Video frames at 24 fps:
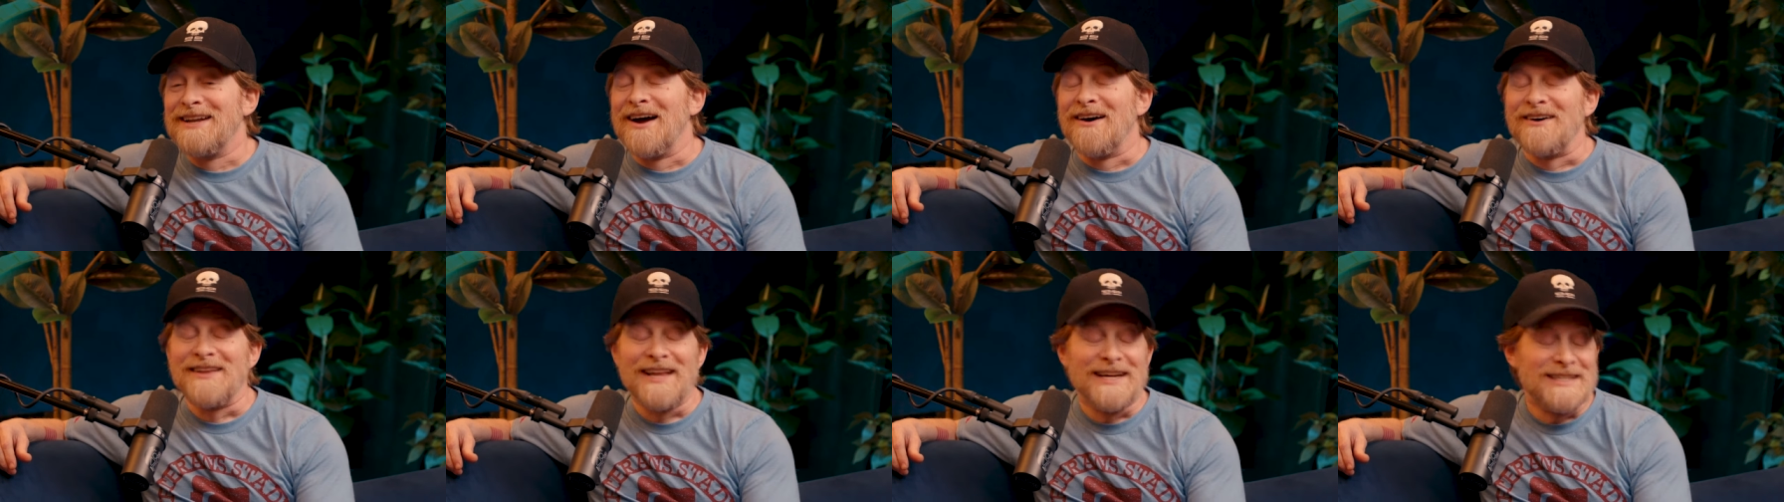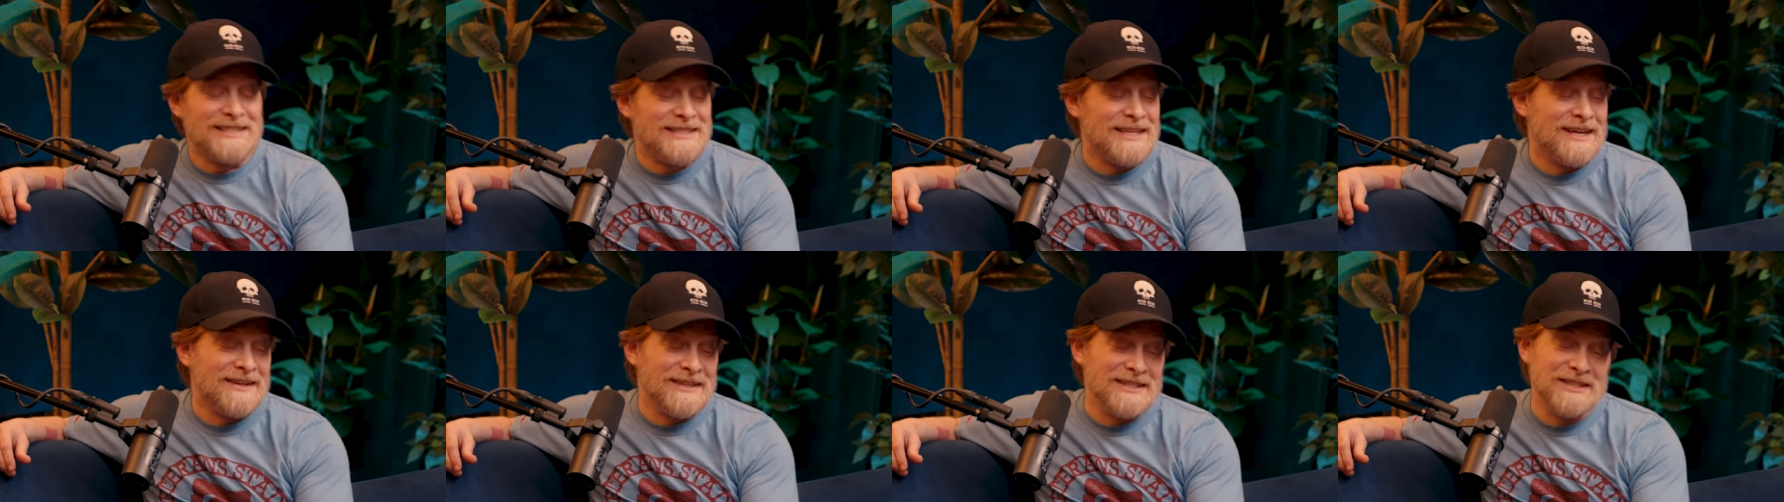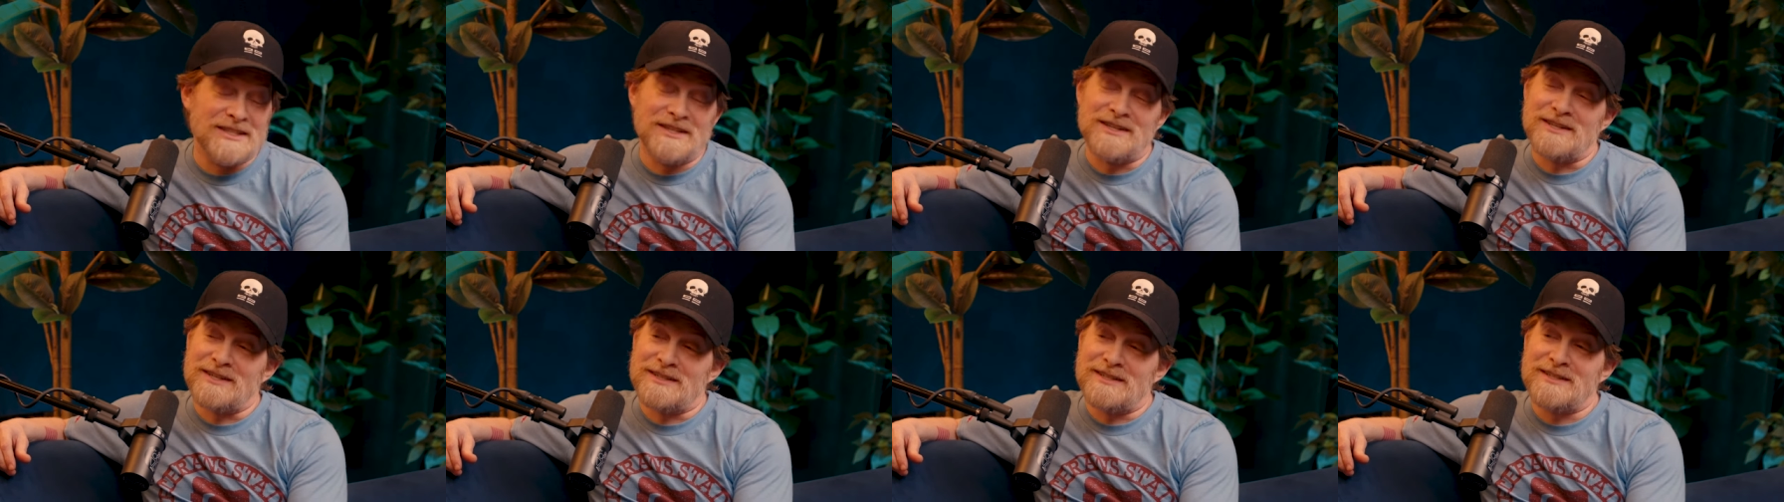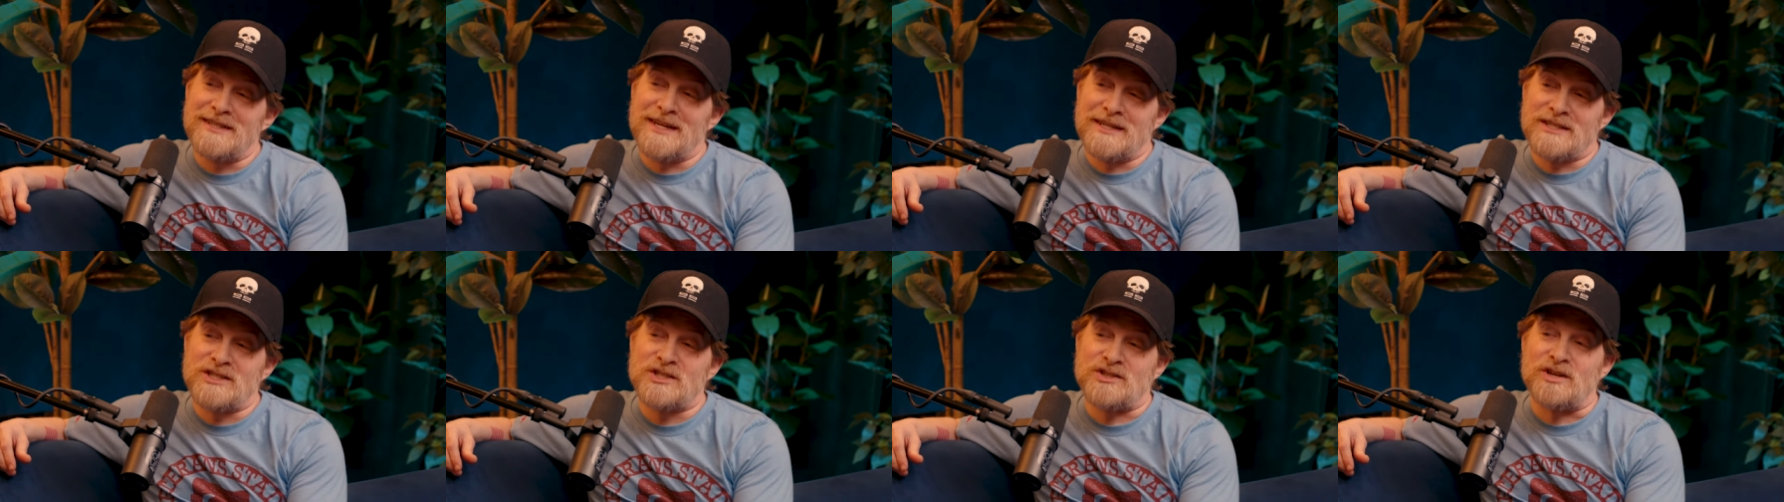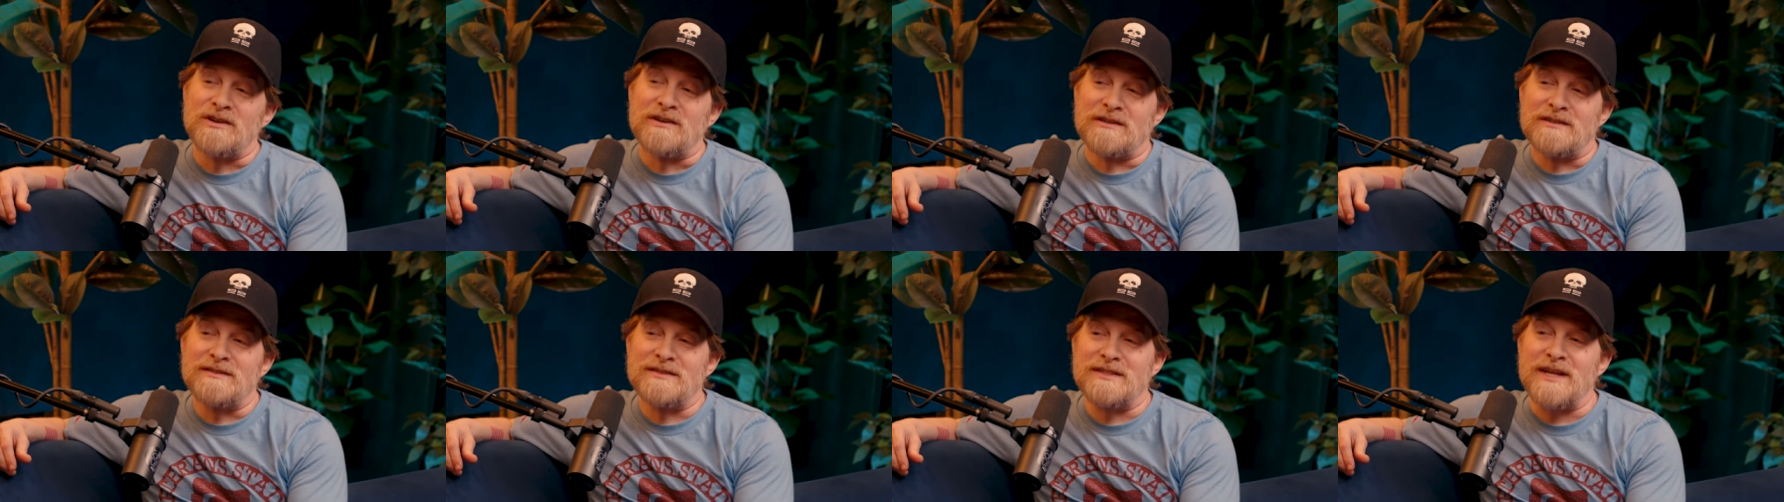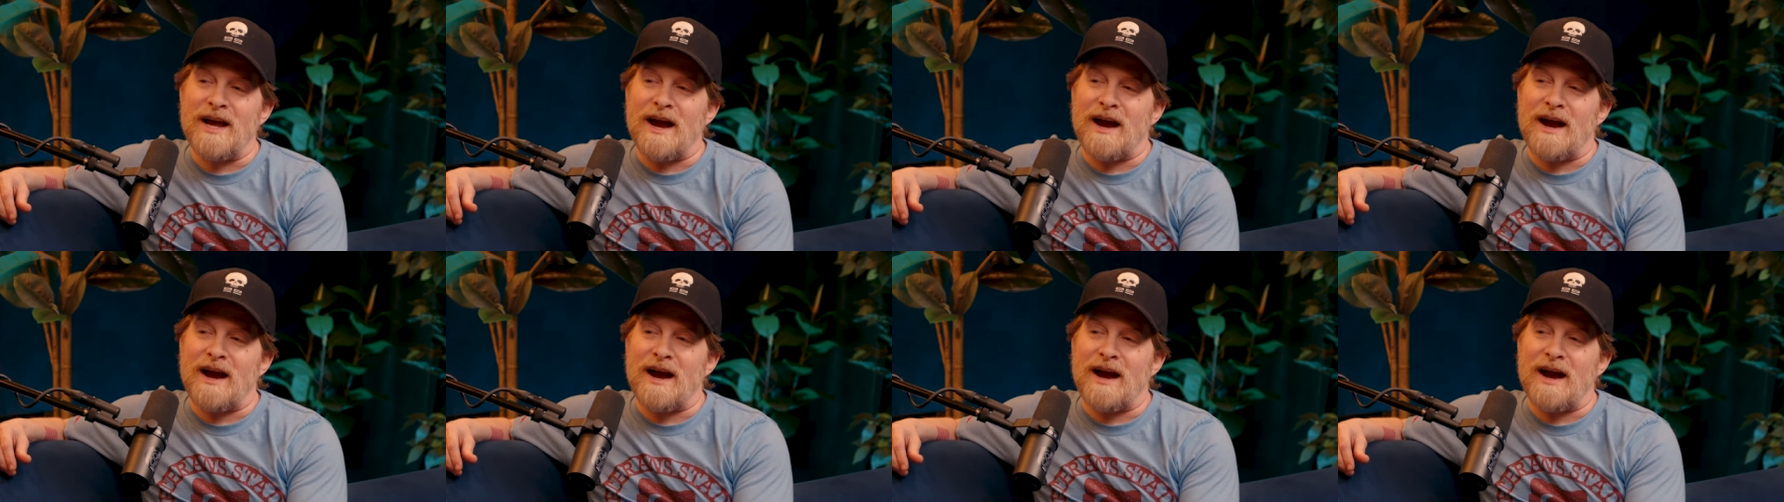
no, like I mean it, it sounds true. like a yeah.